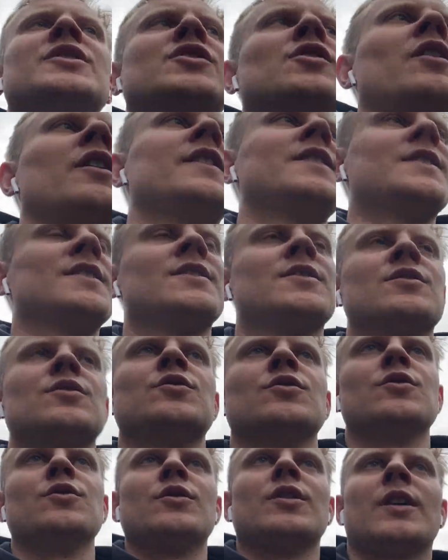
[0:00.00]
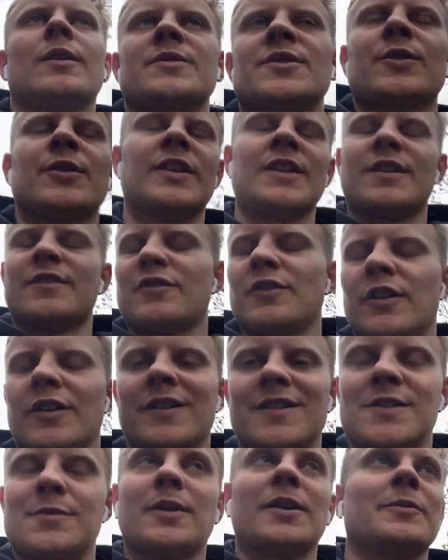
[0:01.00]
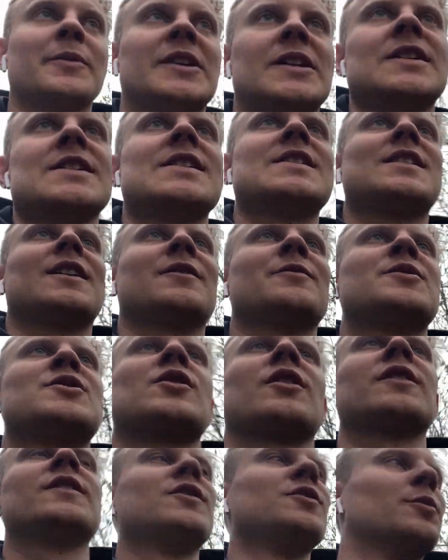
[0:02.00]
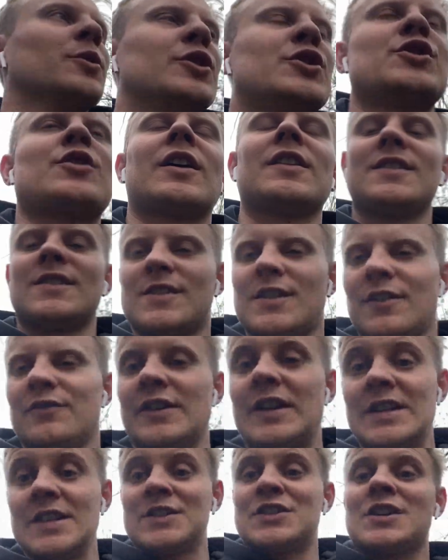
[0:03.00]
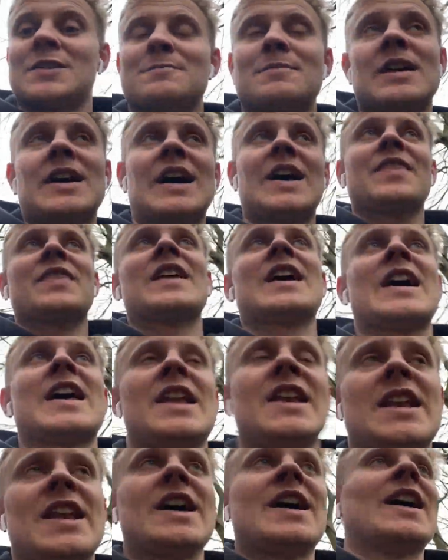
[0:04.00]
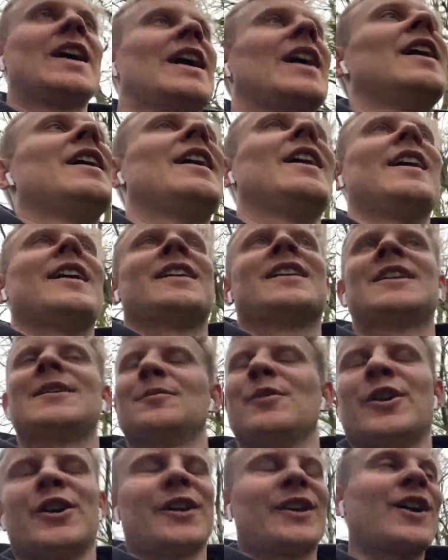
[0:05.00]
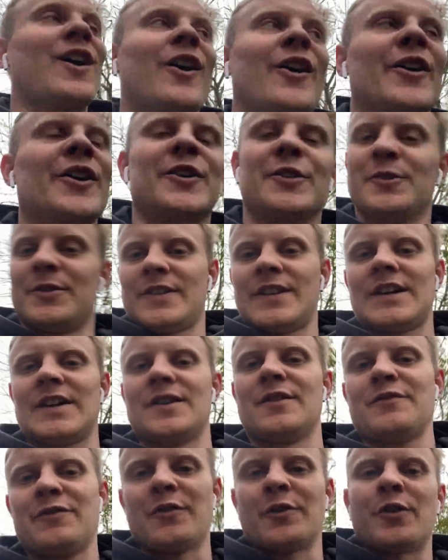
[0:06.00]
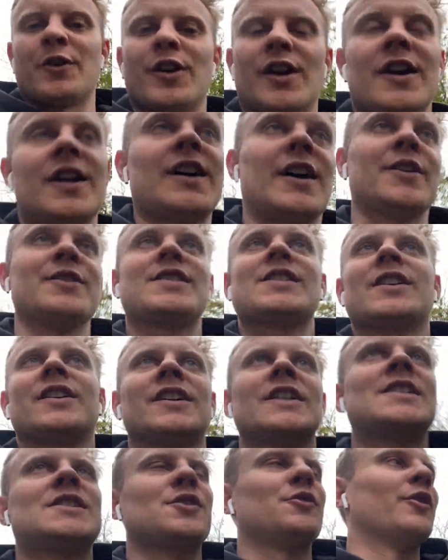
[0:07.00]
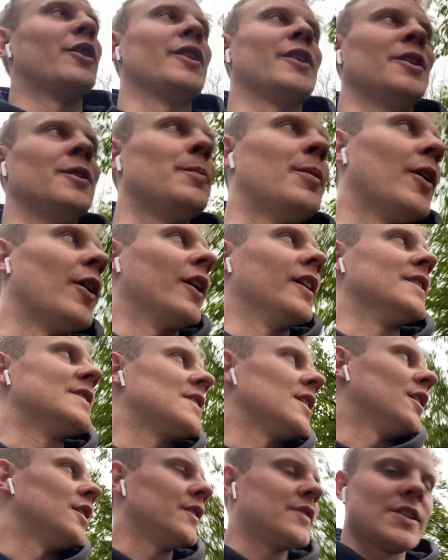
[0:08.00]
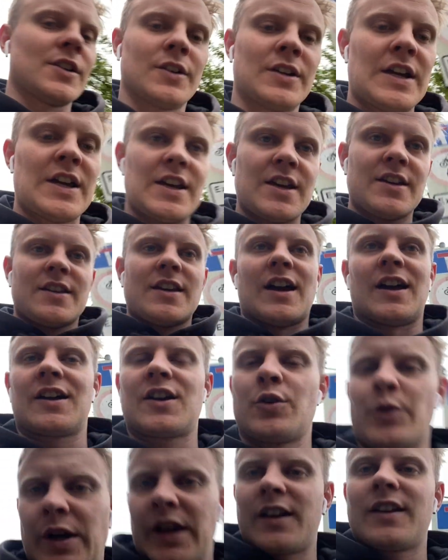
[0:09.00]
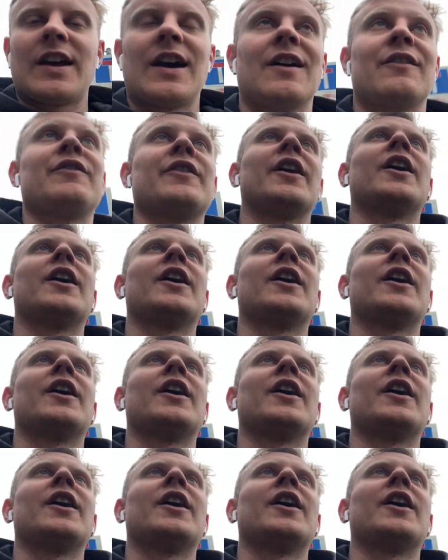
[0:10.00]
trying to do, I was only in there for like 20 minutes. I've been trying to do more strength stuff in the gym and then keep like cardio and that for outside, so running in the park and stuff. So yeah, quick half an